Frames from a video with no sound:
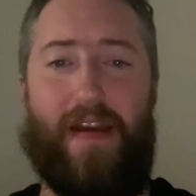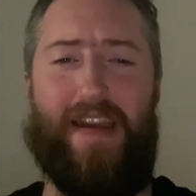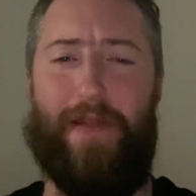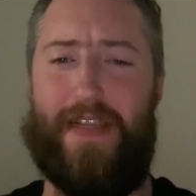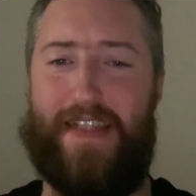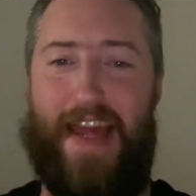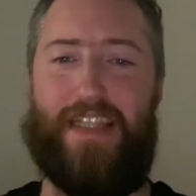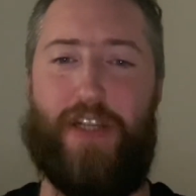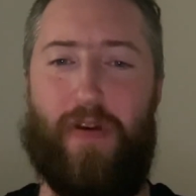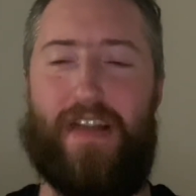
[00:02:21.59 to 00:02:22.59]
Now, this
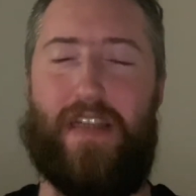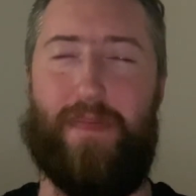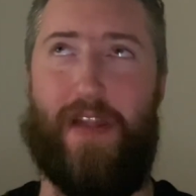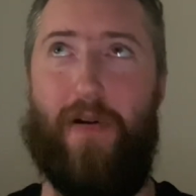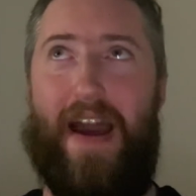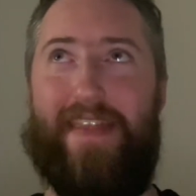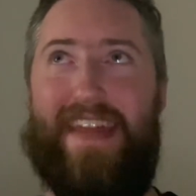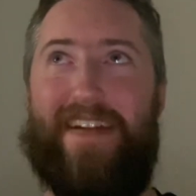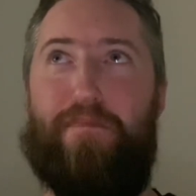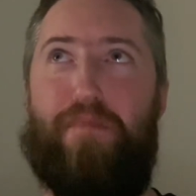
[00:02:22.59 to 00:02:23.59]
next criticism, though, I think